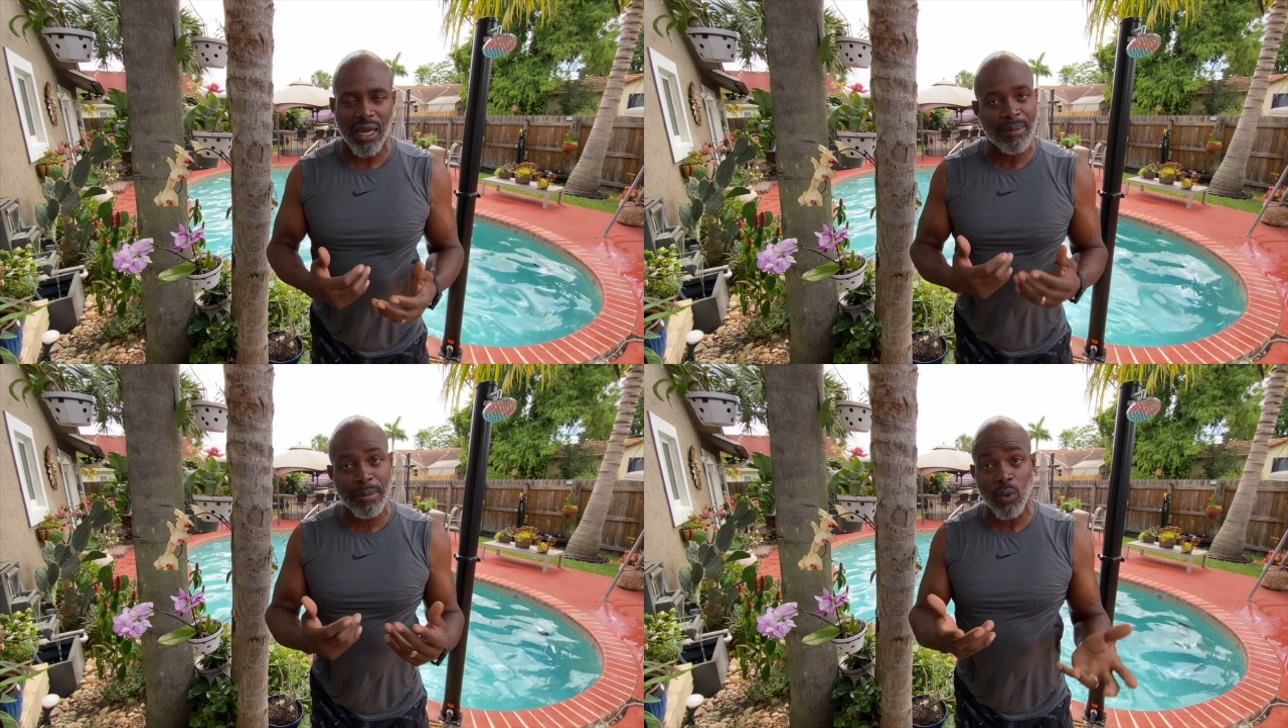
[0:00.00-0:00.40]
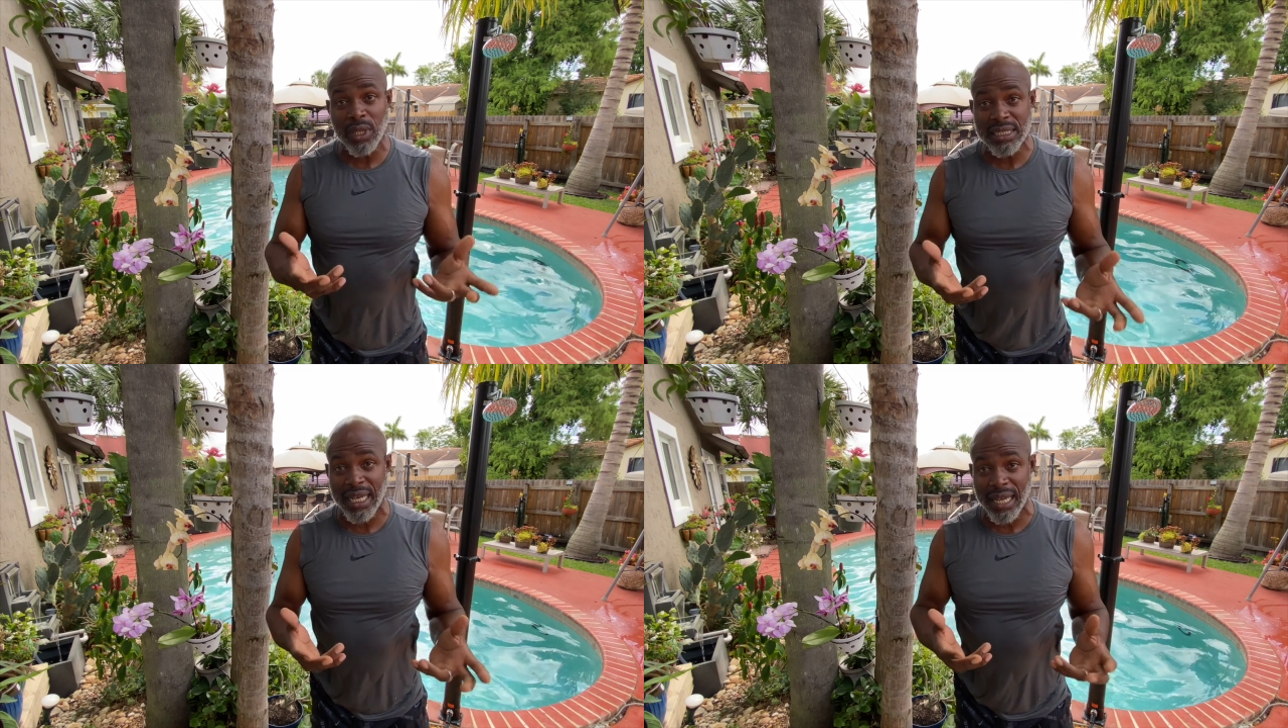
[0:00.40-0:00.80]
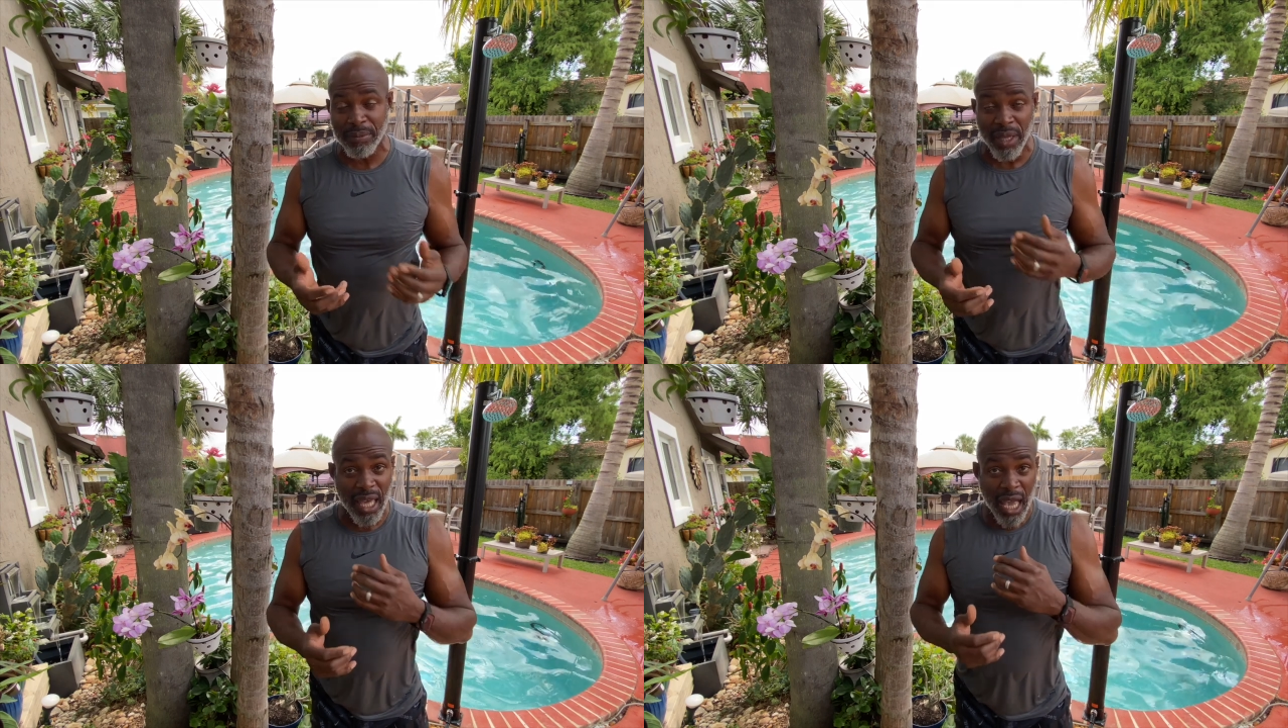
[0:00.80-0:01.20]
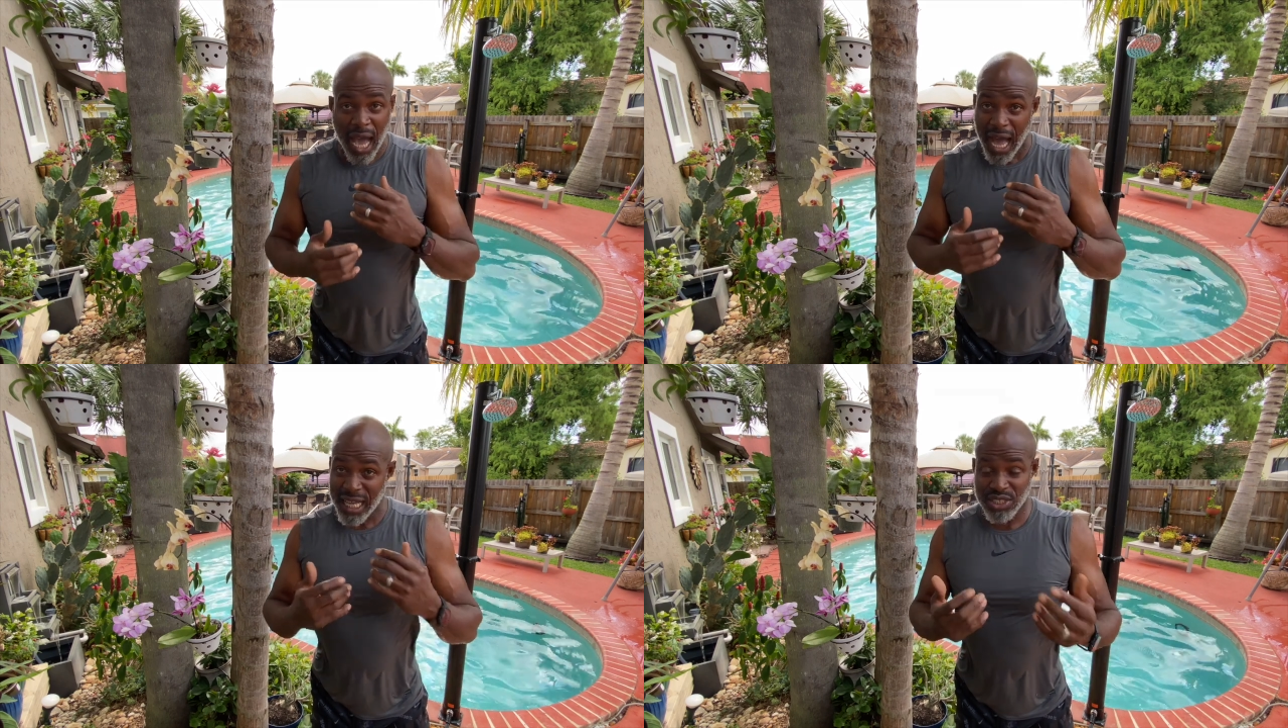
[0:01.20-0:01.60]
I remember one time
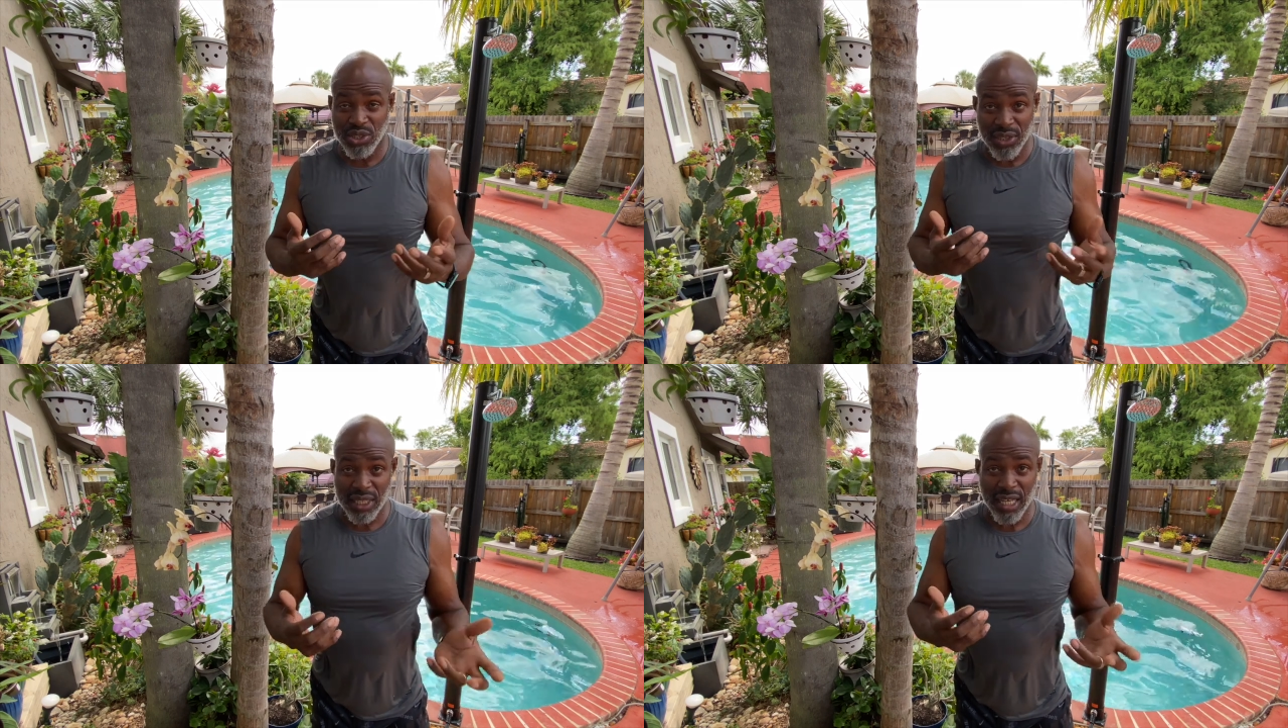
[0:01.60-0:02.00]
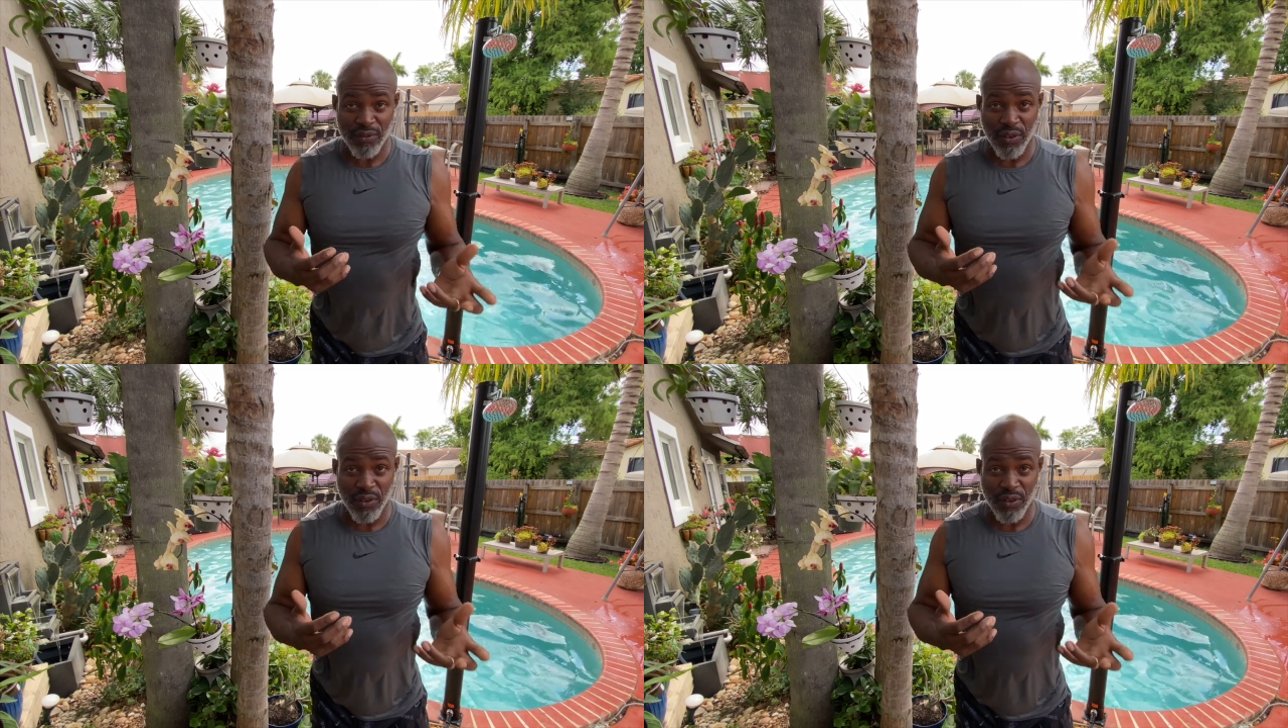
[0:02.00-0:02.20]
I stood in line